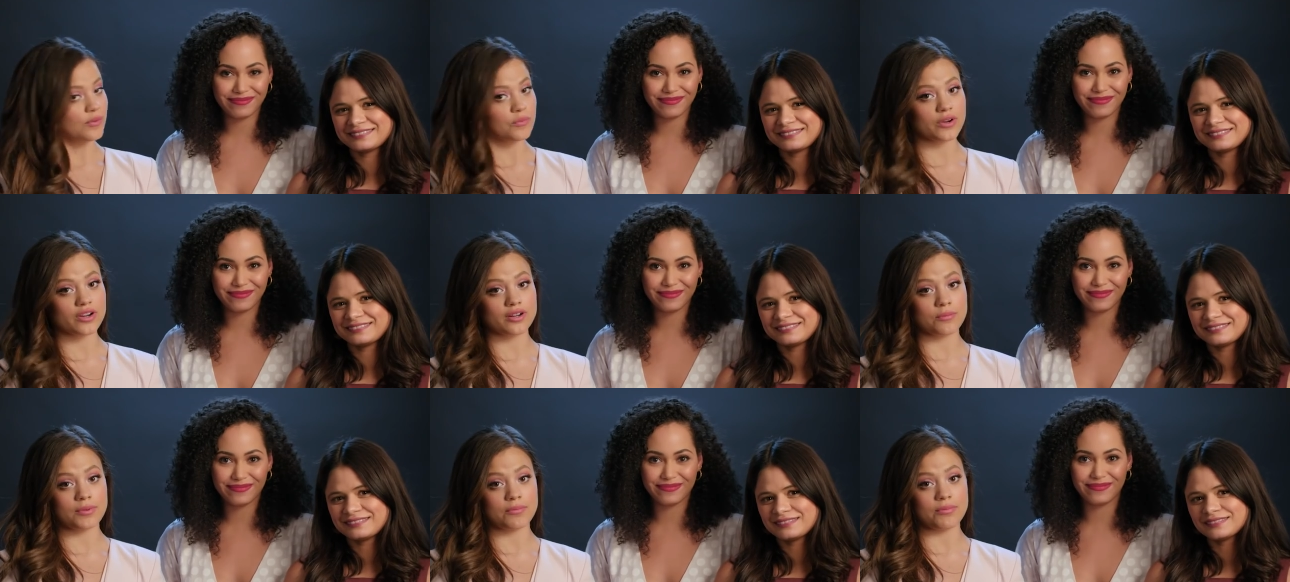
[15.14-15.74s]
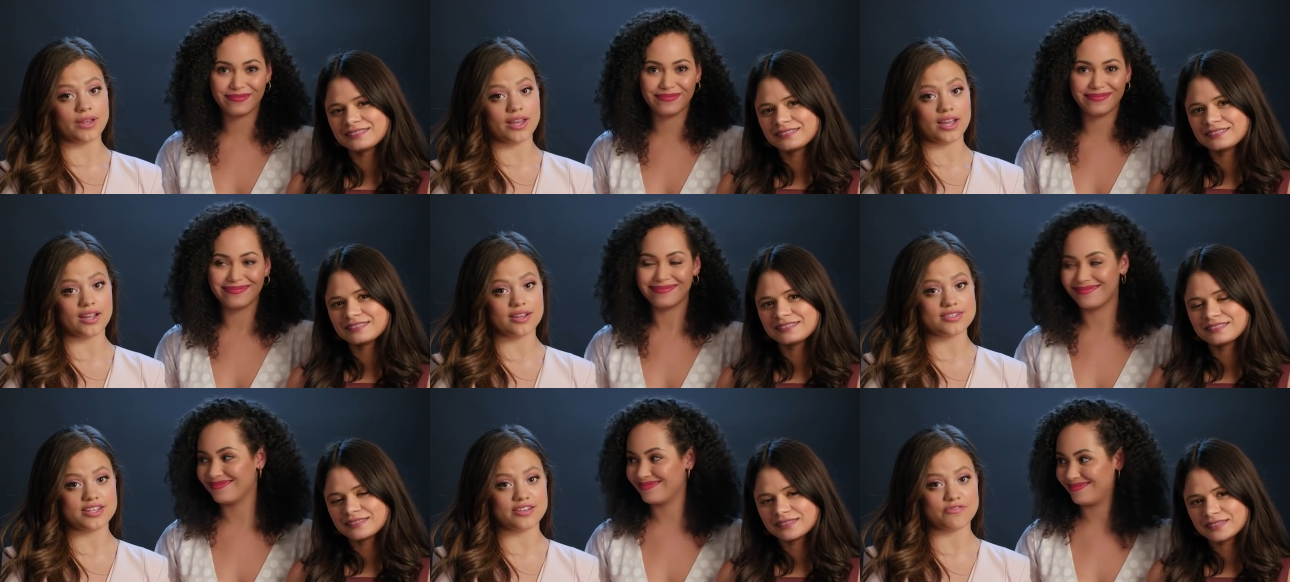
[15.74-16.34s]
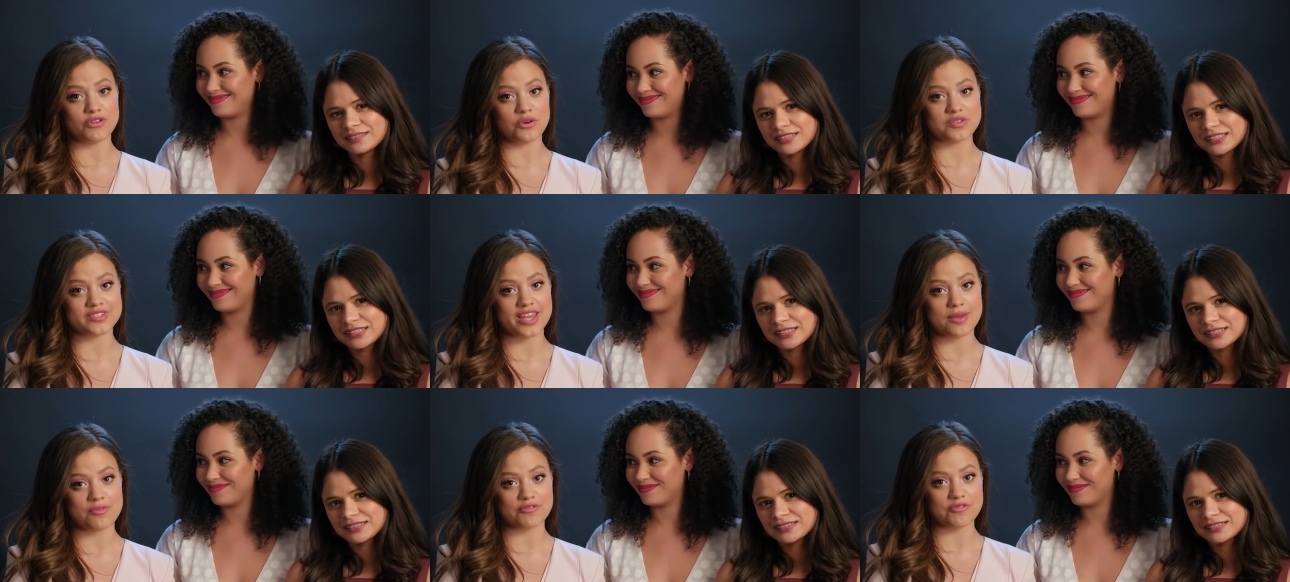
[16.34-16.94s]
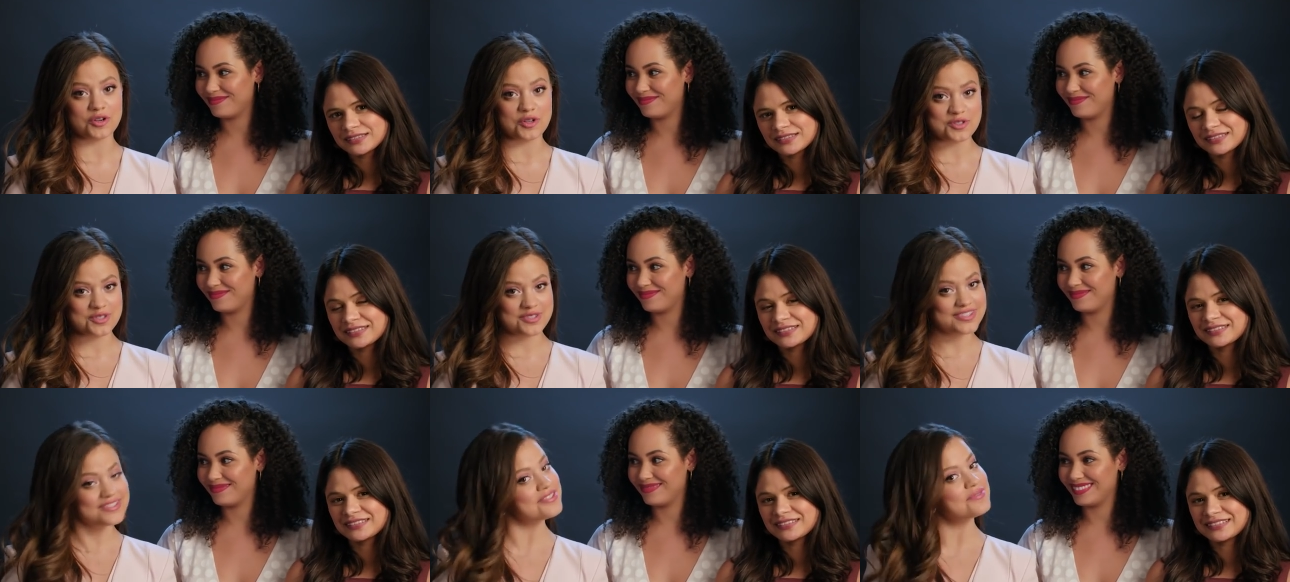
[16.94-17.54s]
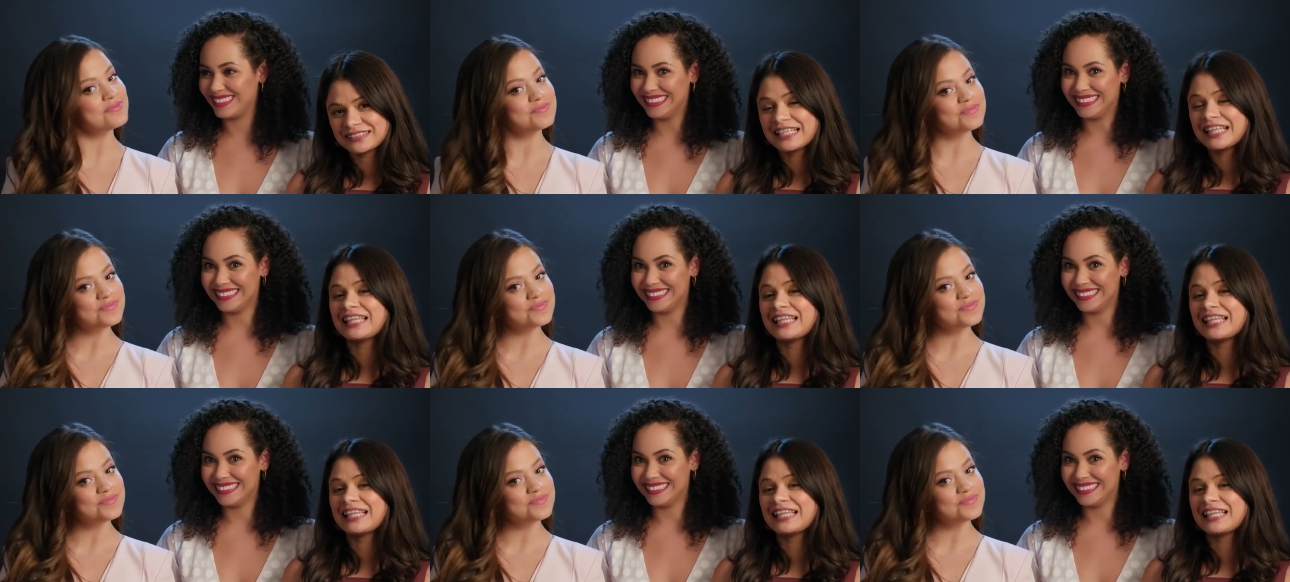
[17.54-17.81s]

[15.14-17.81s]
Speaker 1: And we're going to be playing Teen Vogue's Game of Firsts